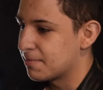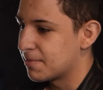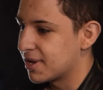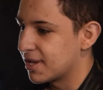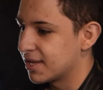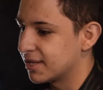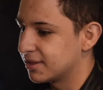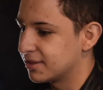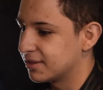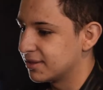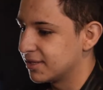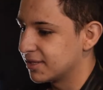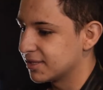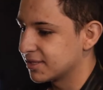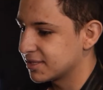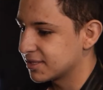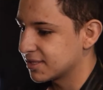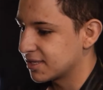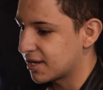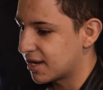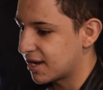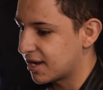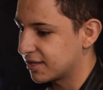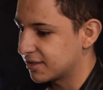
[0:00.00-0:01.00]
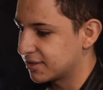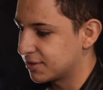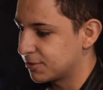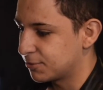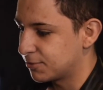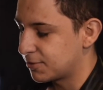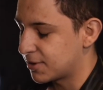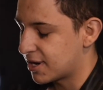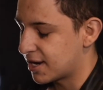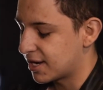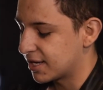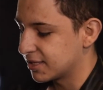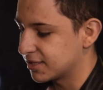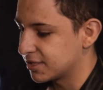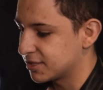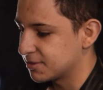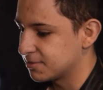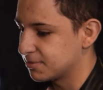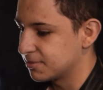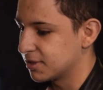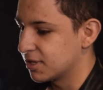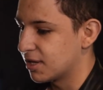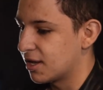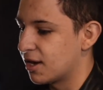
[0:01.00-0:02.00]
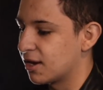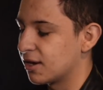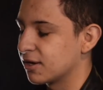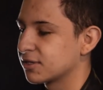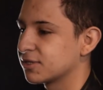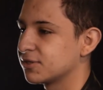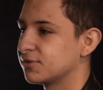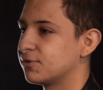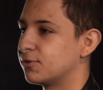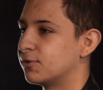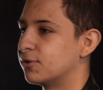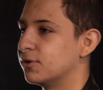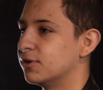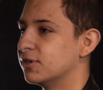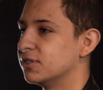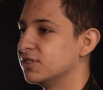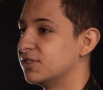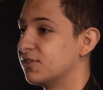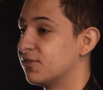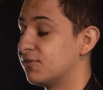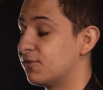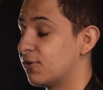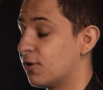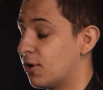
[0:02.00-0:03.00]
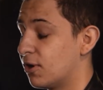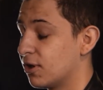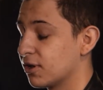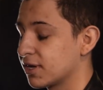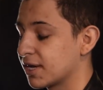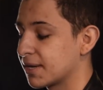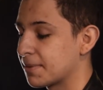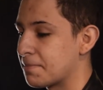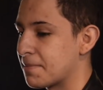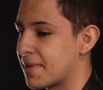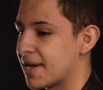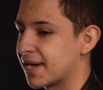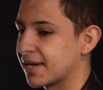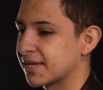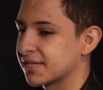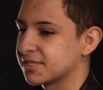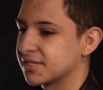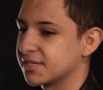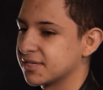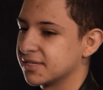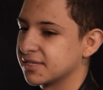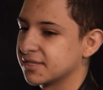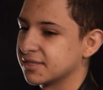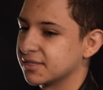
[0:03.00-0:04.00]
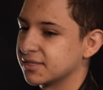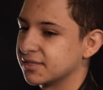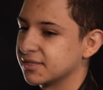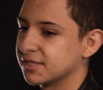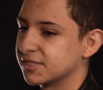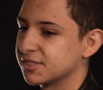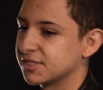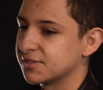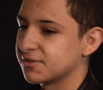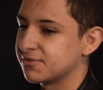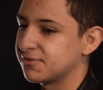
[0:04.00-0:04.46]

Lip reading: met this guy that writes blogs for The Volk magazine. It's